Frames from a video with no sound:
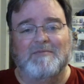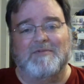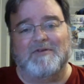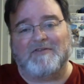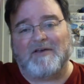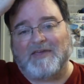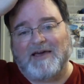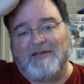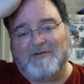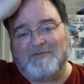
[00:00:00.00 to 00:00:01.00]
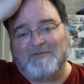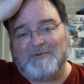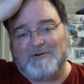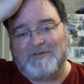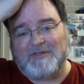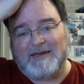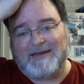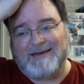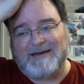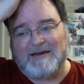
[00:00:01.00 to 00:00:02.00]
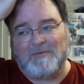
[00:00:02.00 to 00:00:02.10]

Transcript: plus all the others where they